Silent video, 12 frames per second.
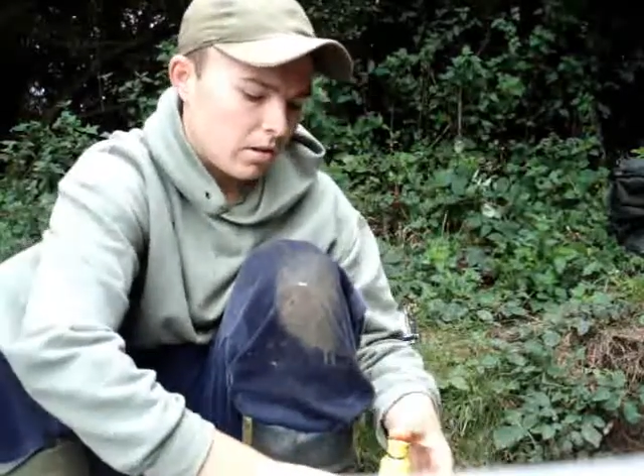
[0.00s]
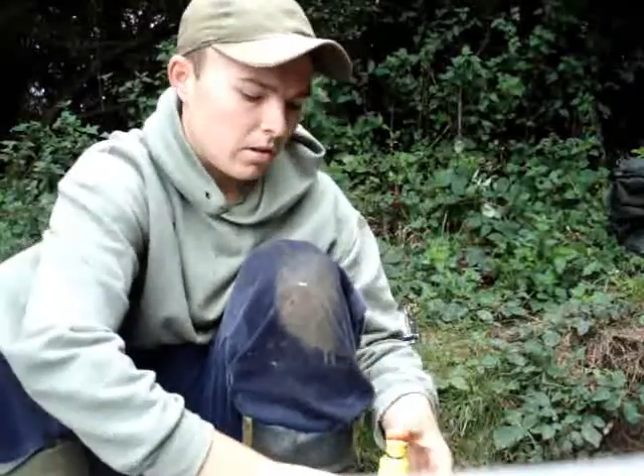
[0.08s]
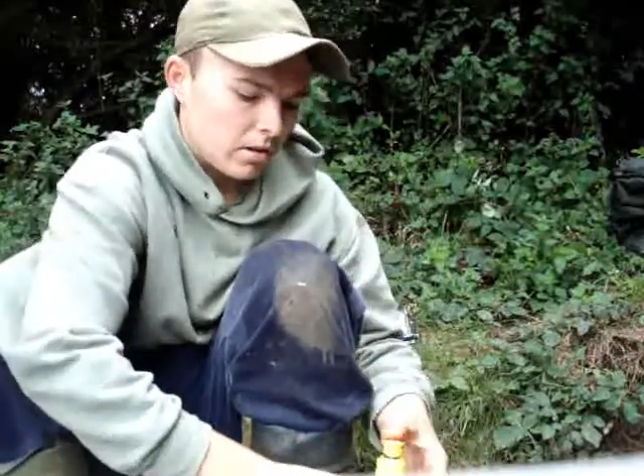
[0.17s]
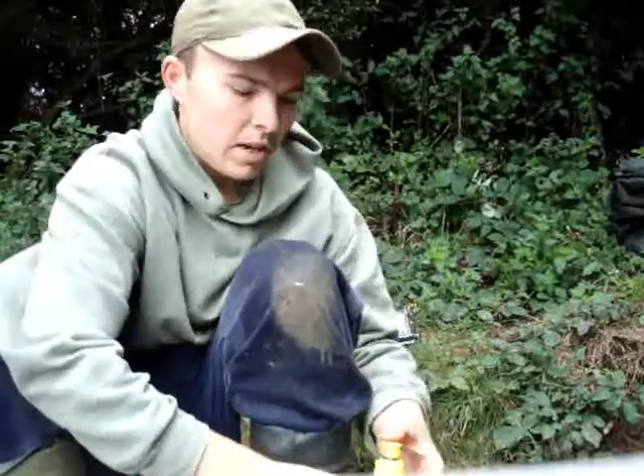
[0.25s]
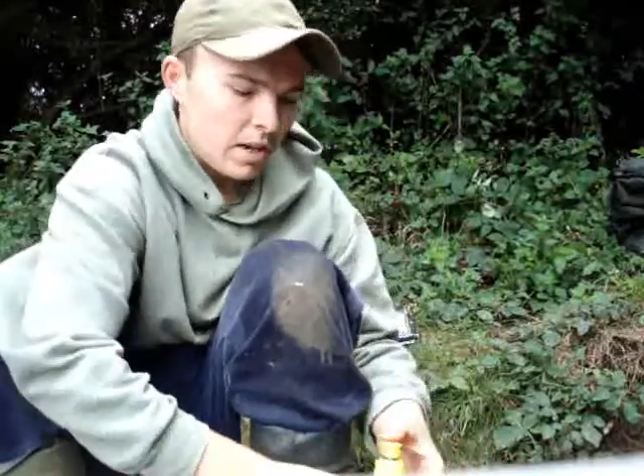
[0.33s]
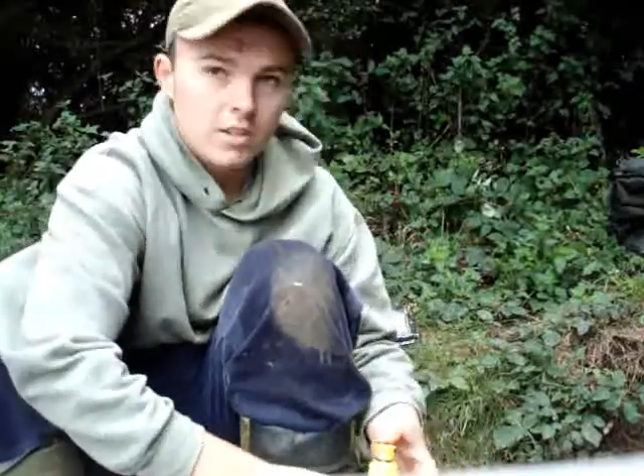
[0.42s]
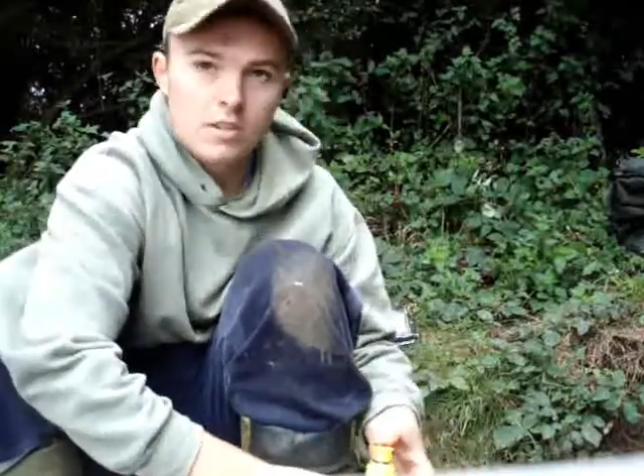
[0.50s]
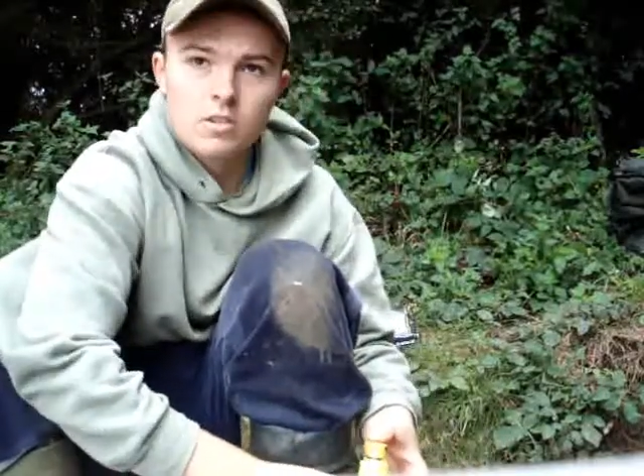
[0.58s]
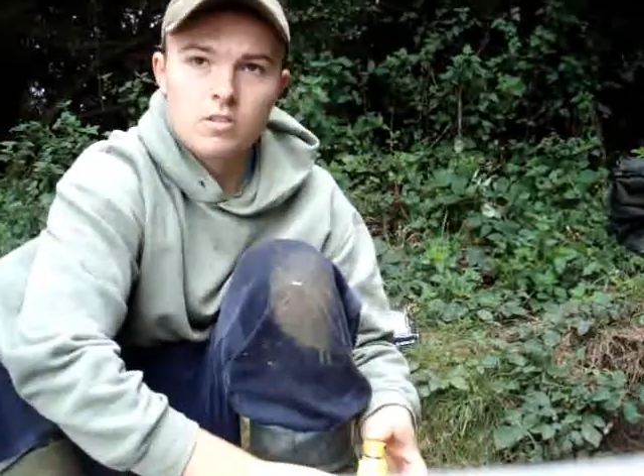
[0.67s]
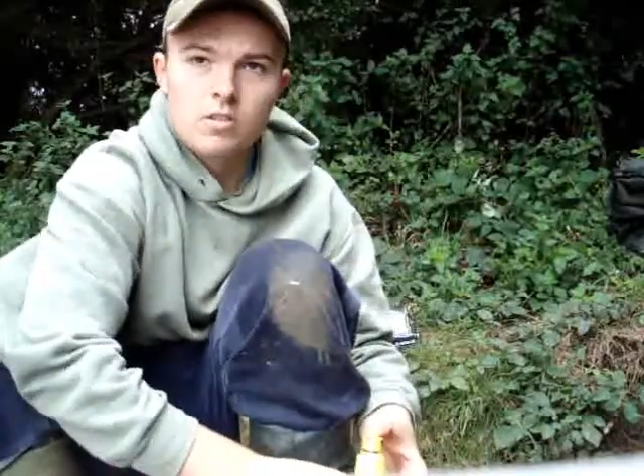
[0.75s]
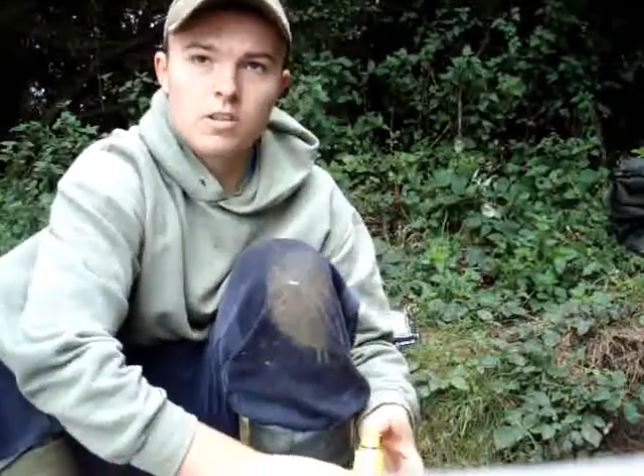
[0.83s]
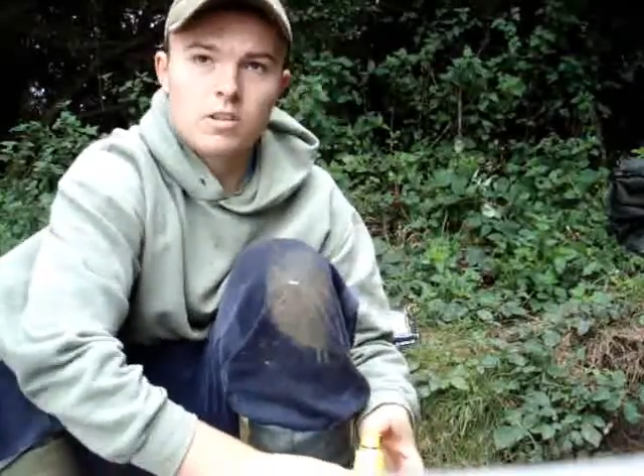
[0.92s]
I tend to
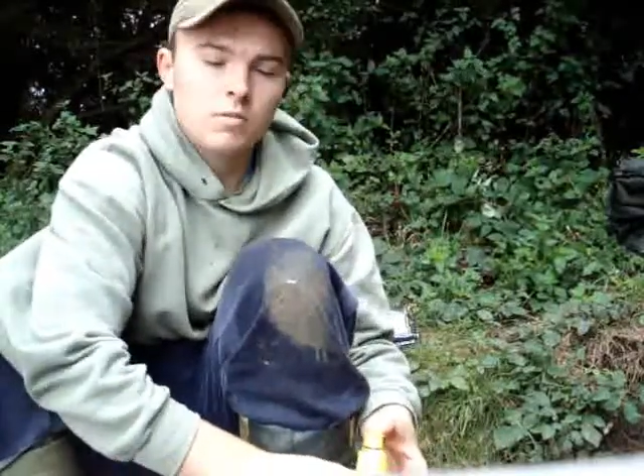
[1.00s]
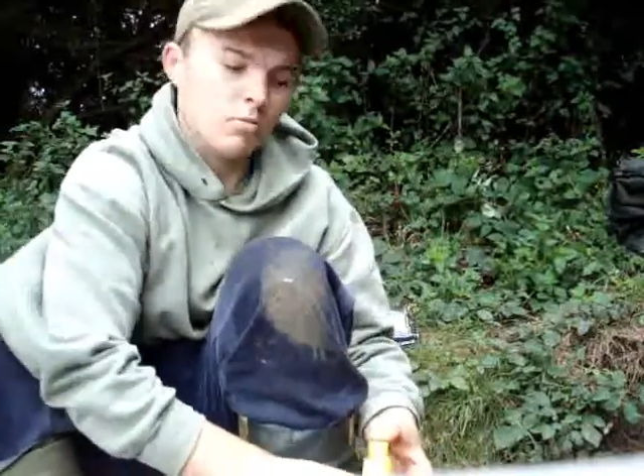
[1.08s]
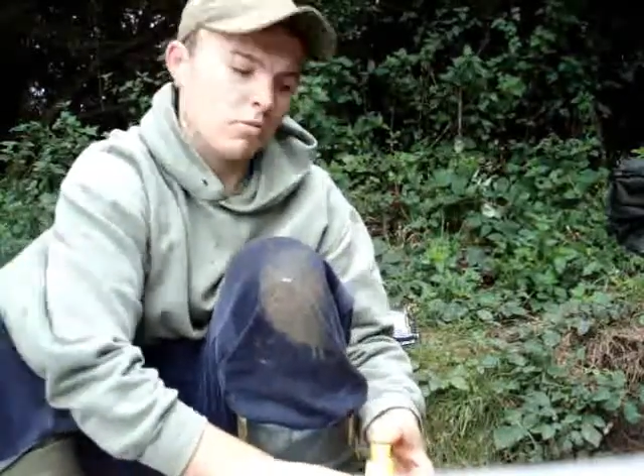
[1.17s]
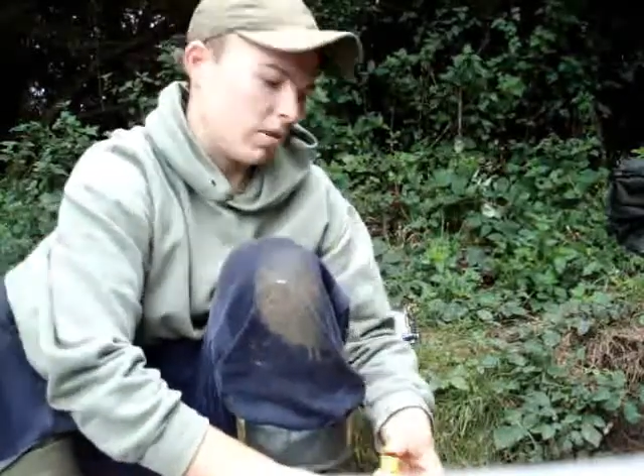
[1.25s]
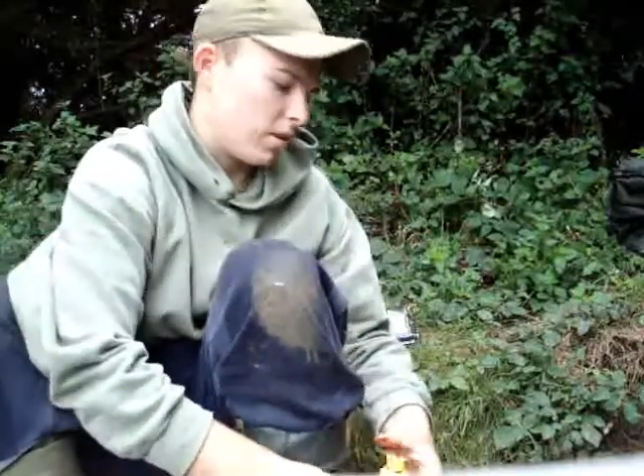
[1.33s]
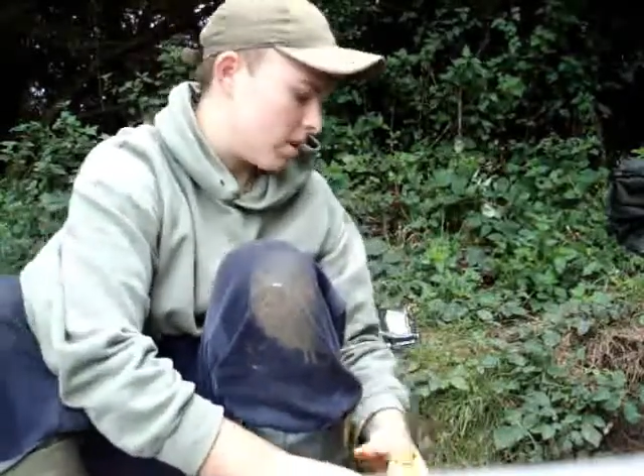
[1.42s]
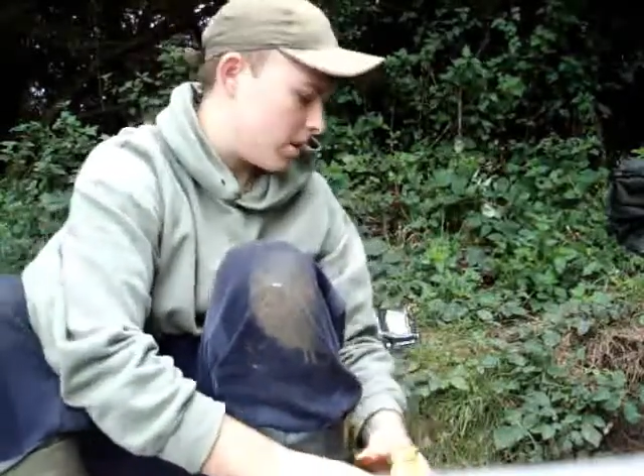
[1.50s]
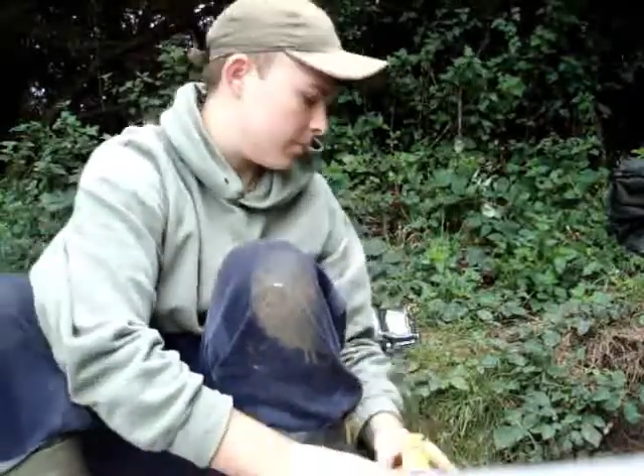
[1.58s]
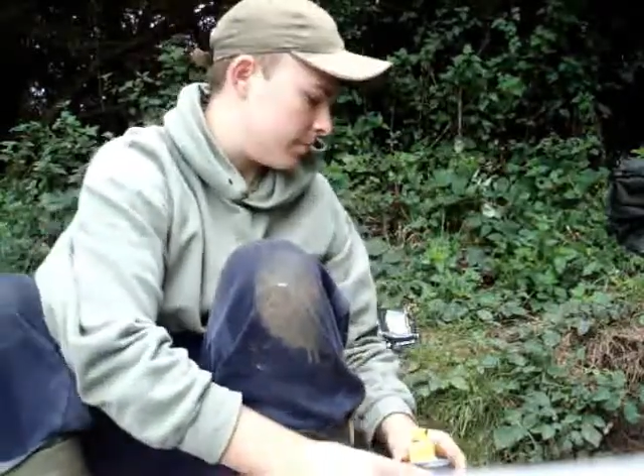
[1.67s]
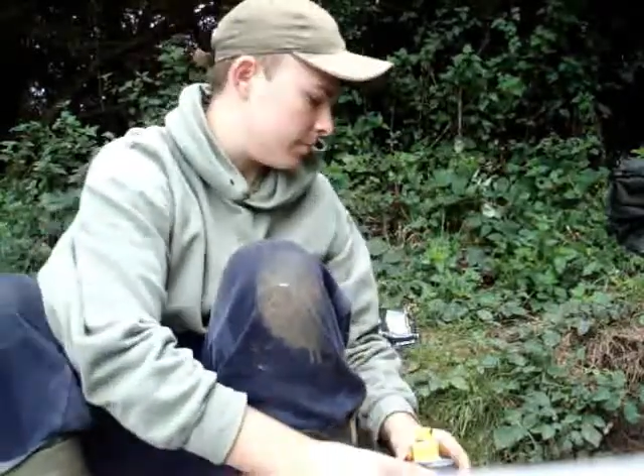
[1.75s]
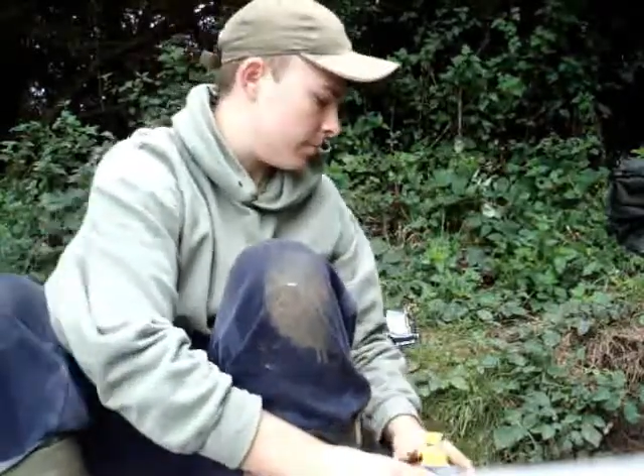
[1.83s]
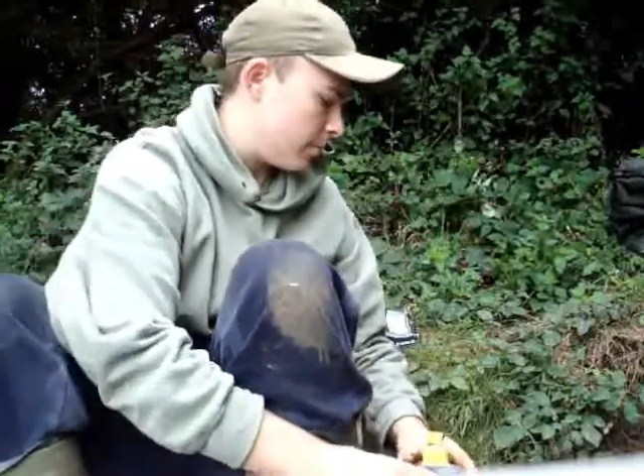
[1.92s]
do this when I come